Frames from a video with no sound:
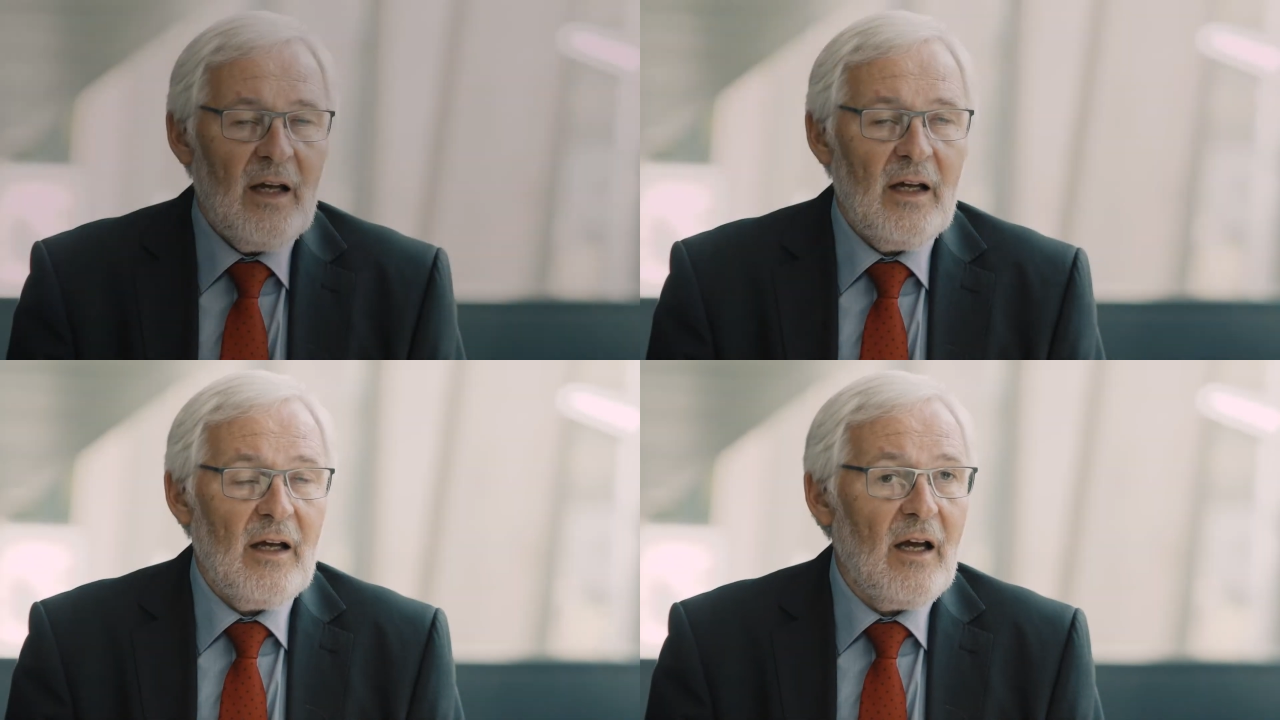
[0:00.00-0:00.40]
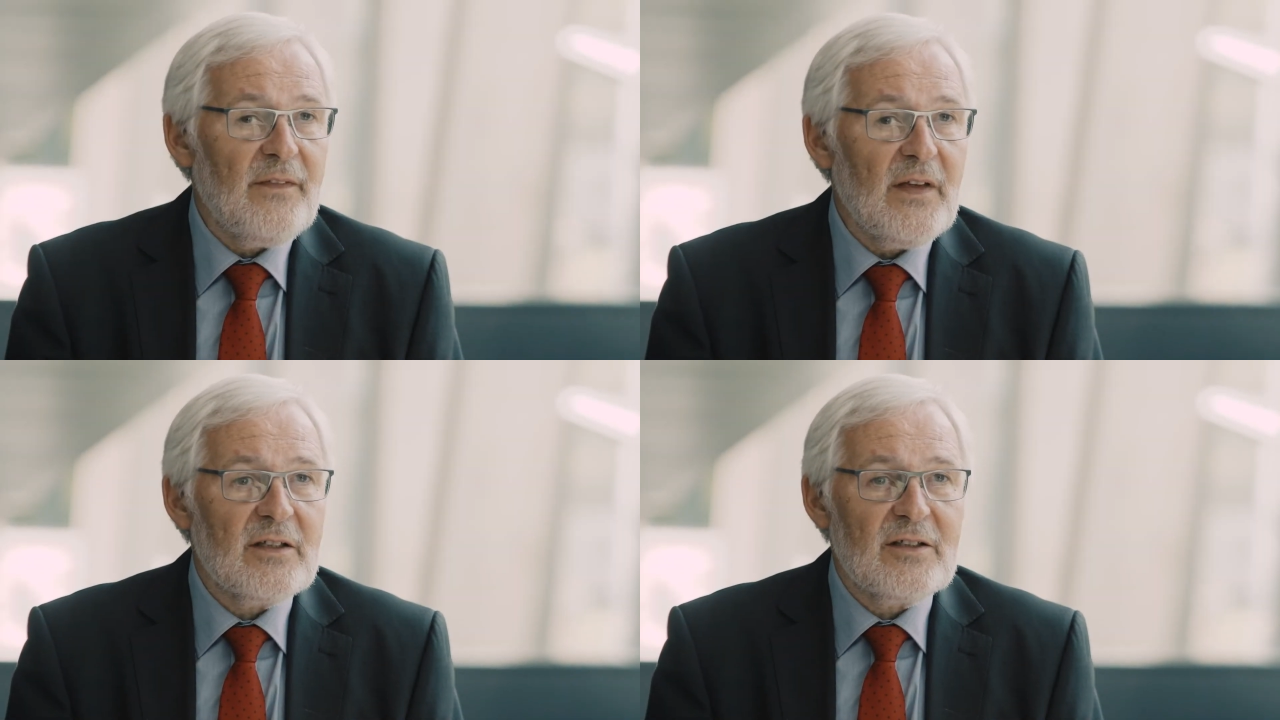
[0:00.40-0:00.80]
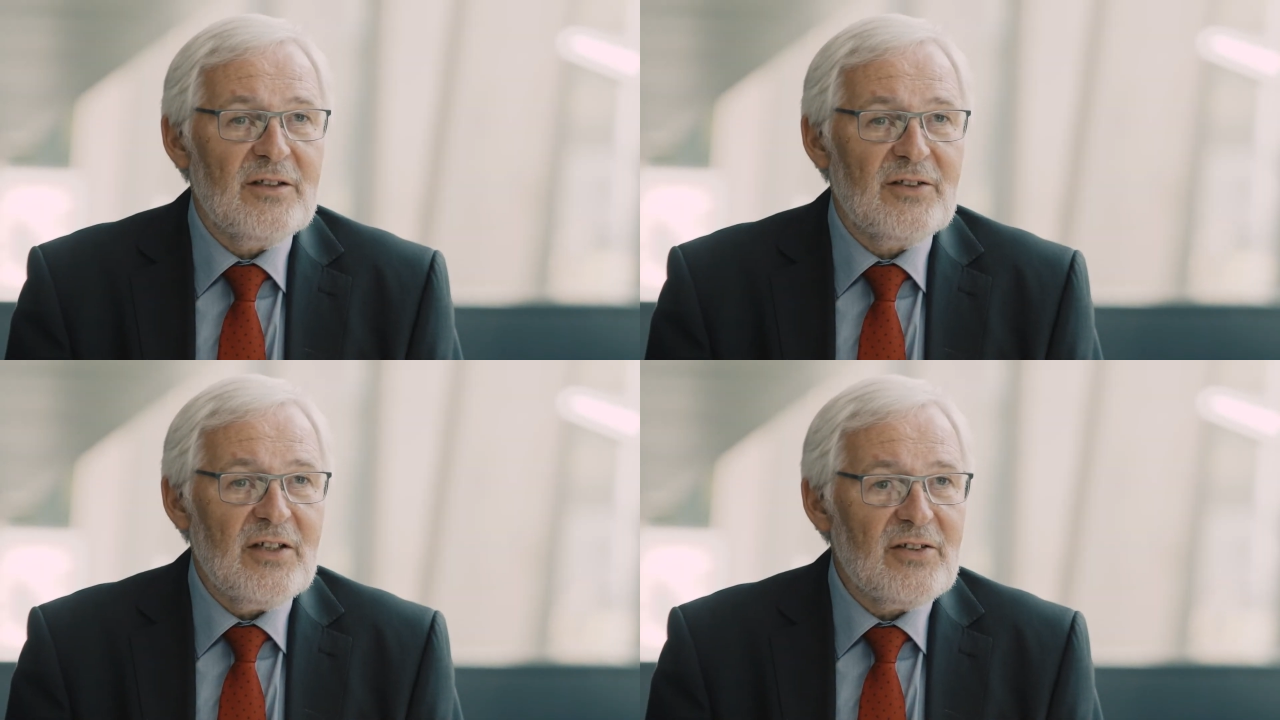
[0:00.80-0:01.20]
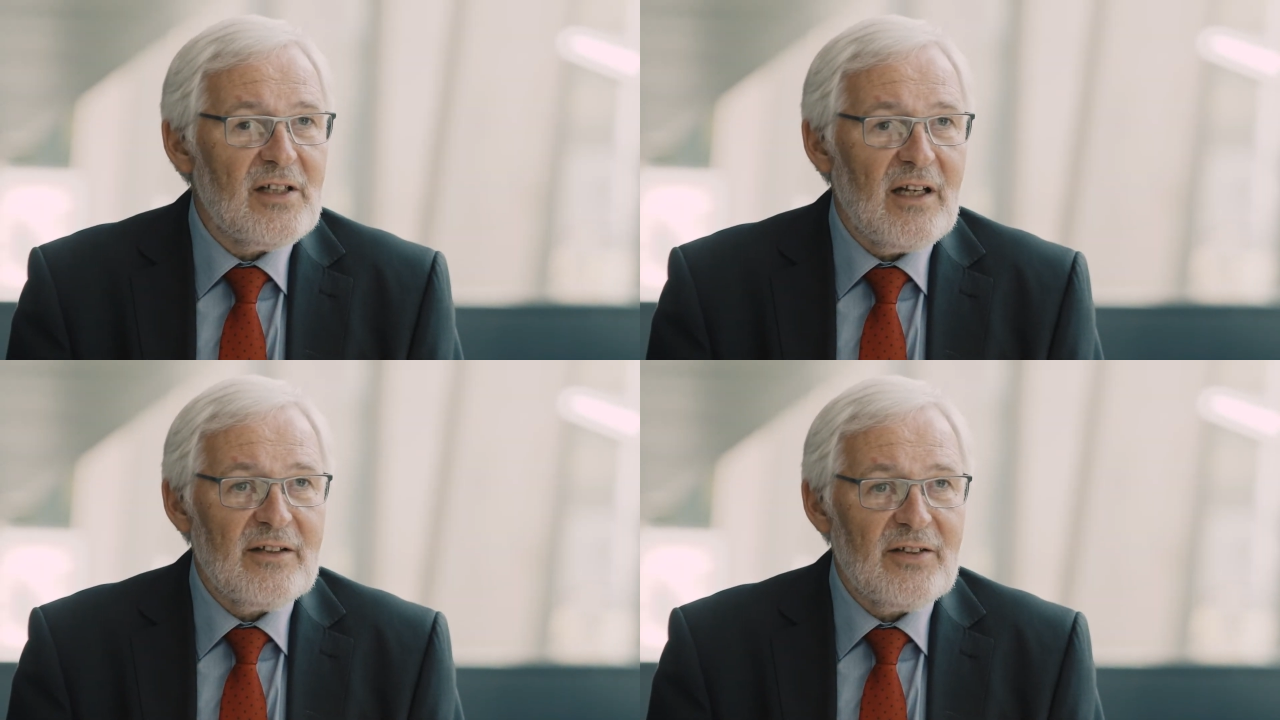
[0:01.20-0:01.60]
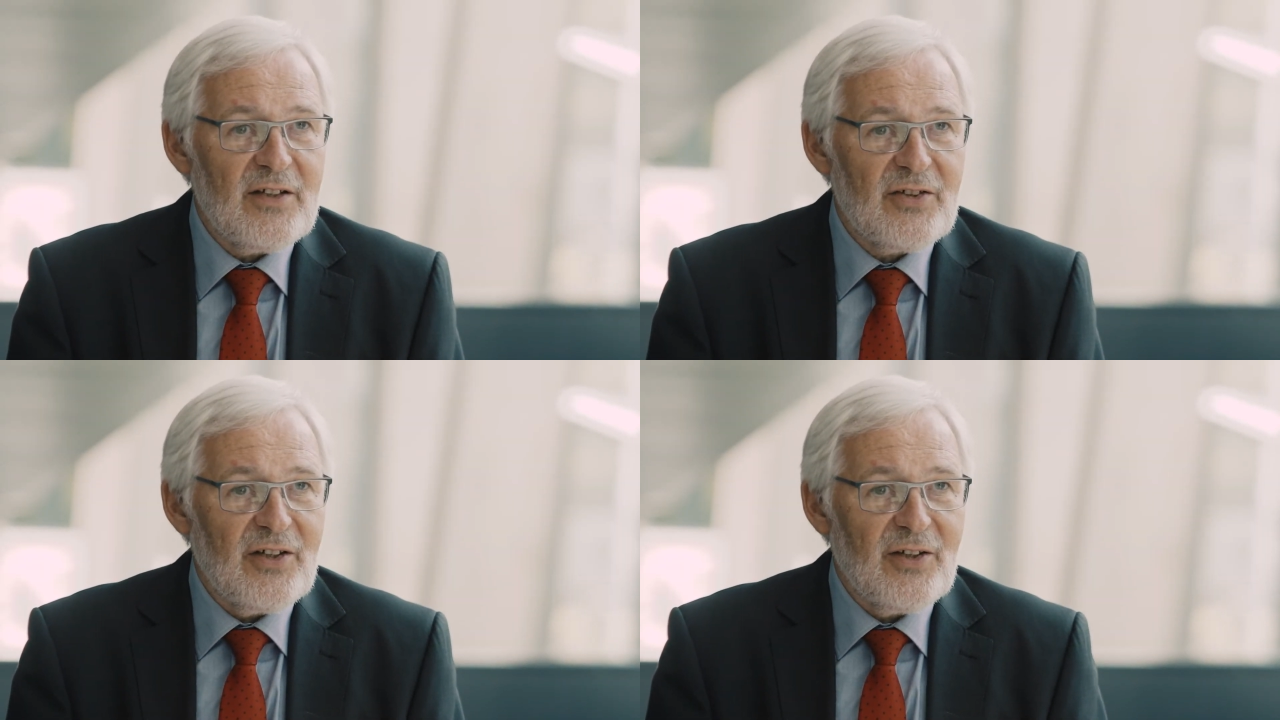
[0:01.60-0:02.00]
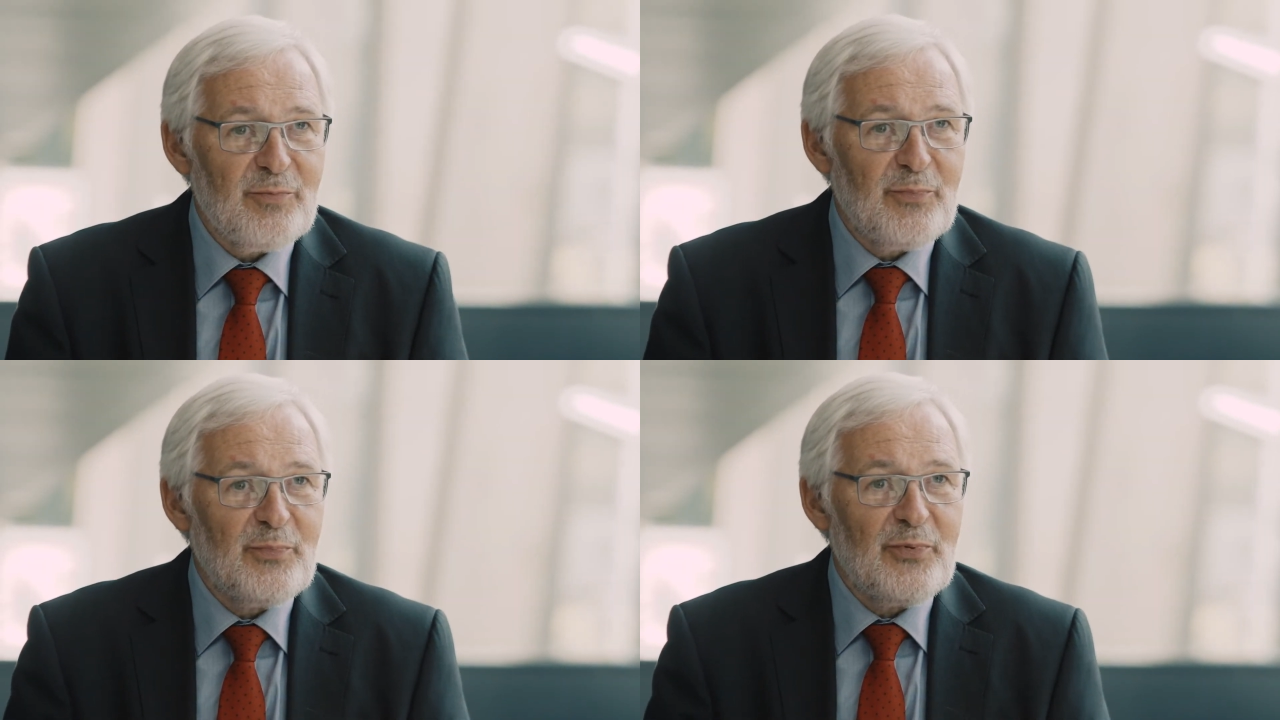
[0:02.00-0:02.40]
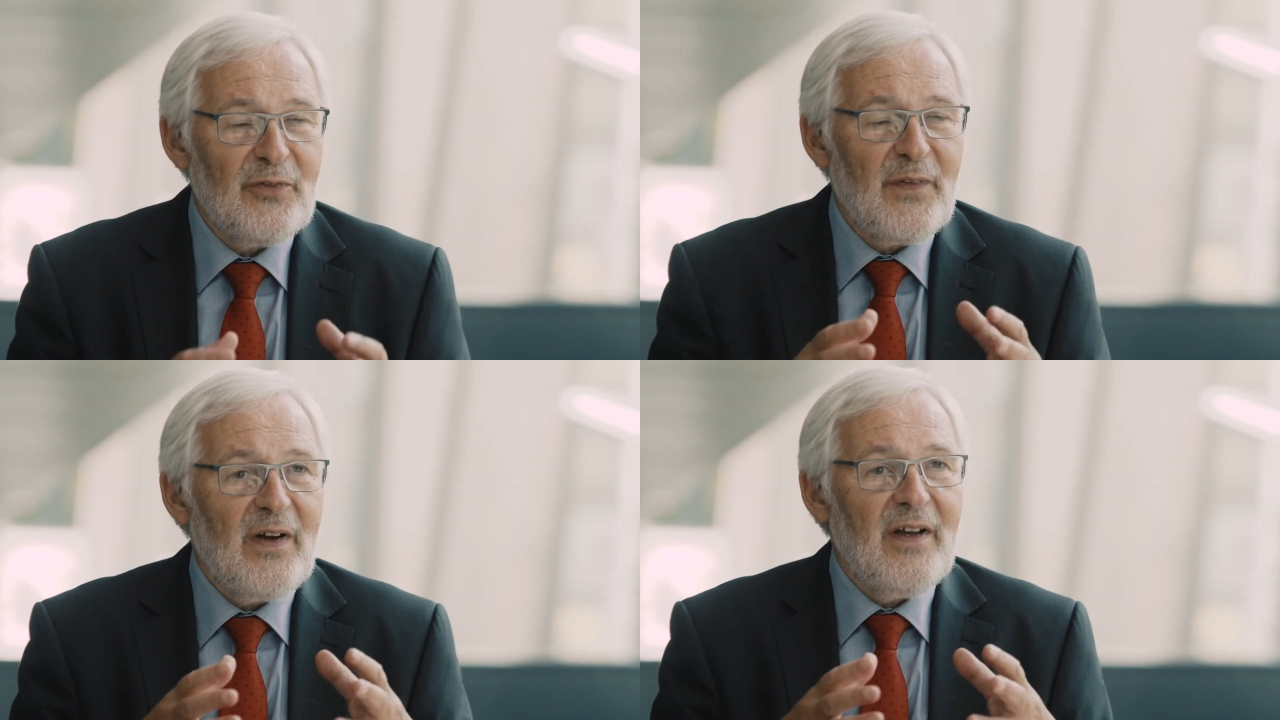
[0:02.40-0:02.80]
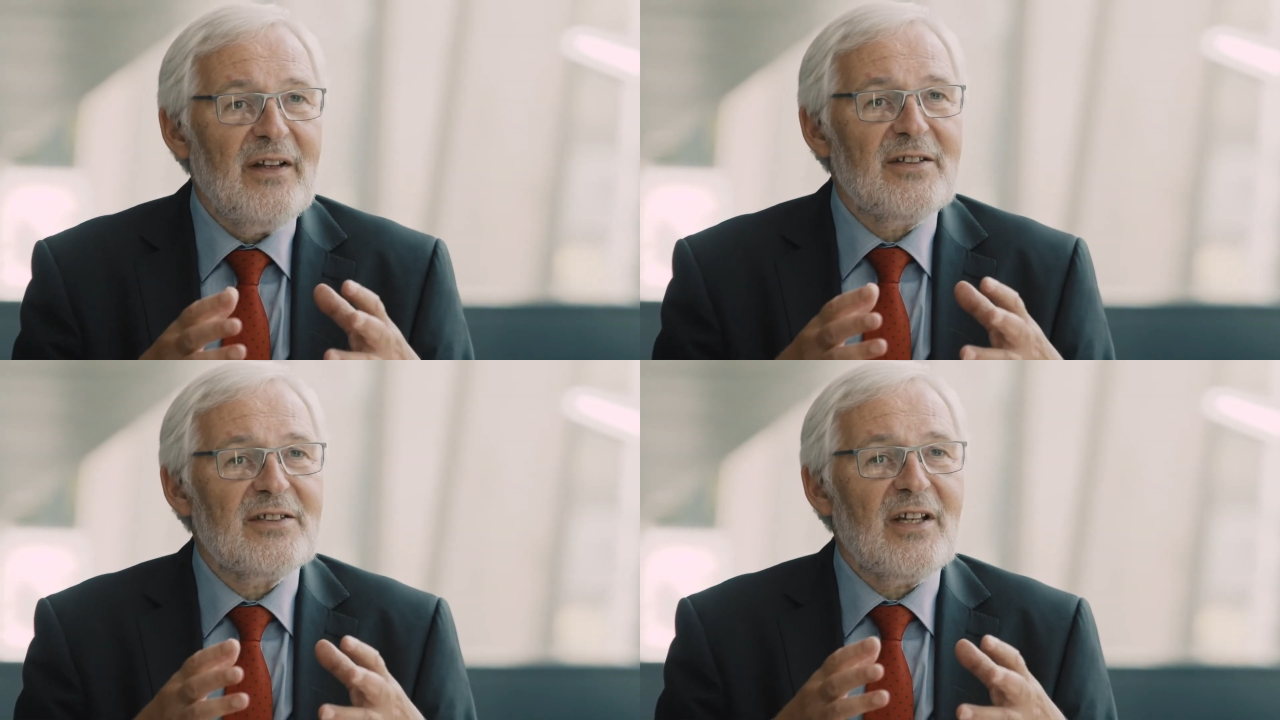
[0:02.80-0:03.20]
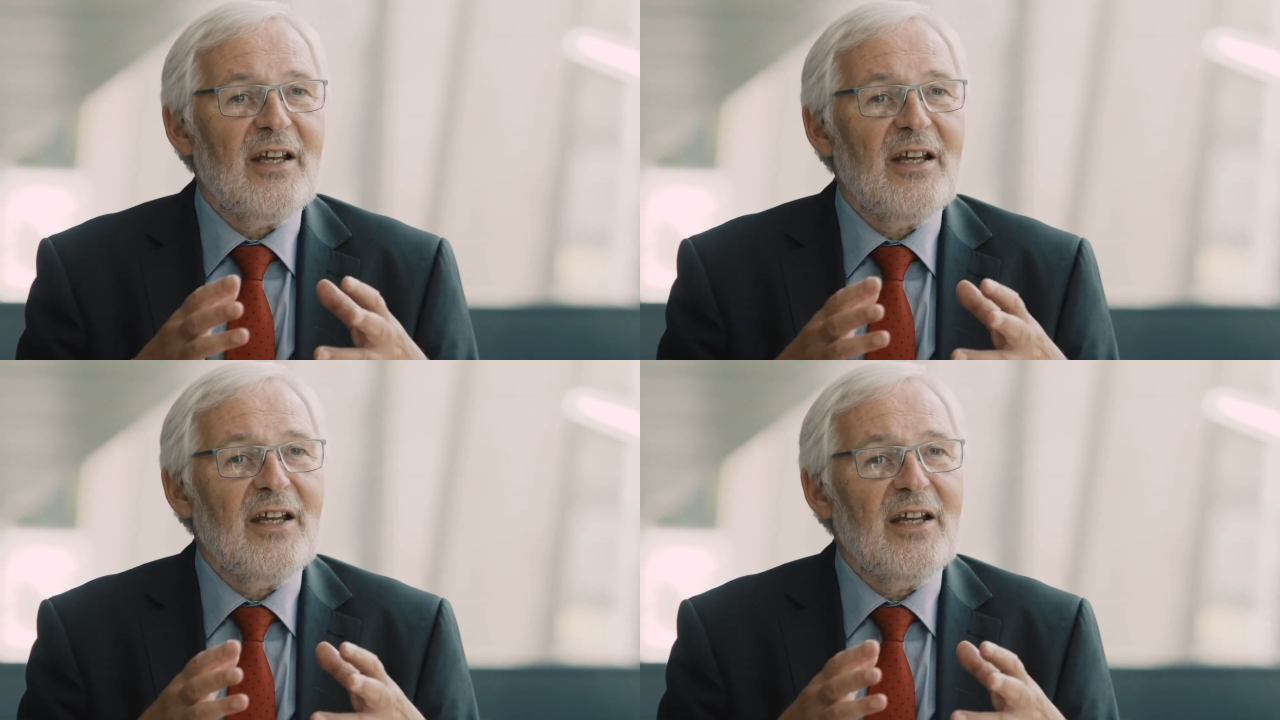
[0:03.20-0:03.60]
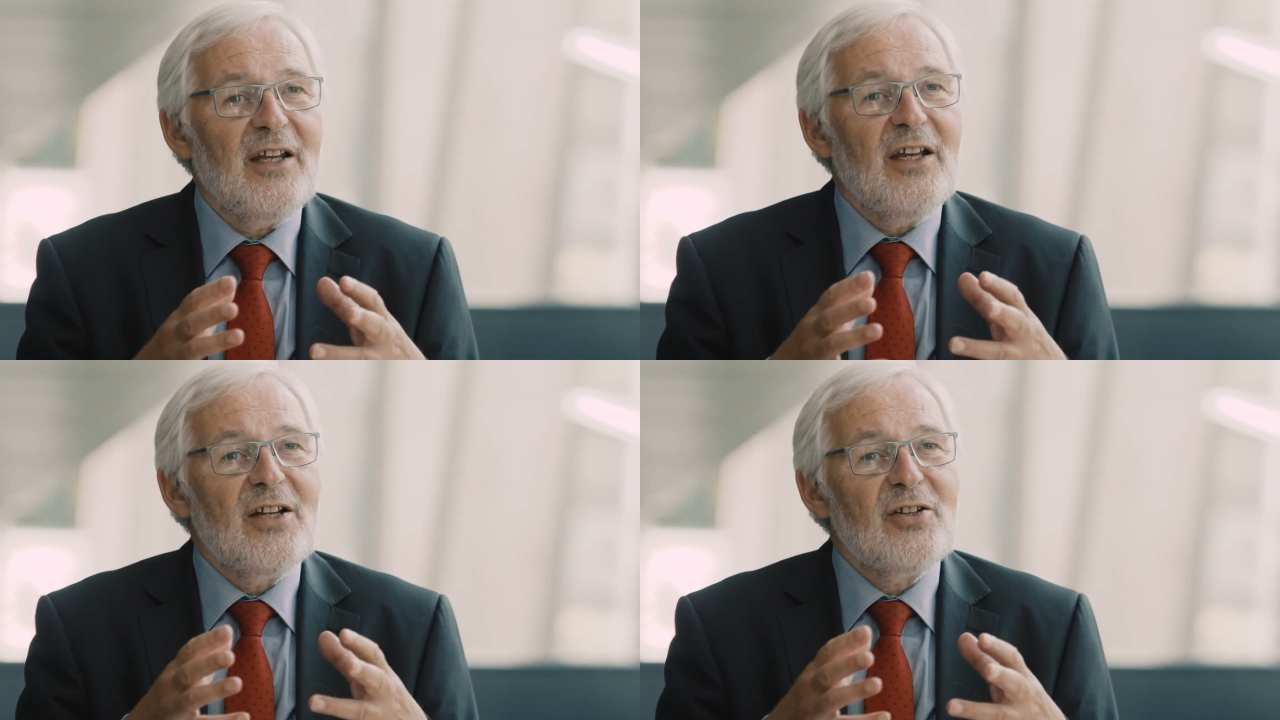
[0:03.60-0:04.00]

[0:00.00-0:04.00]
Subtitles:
I think digitalization provides a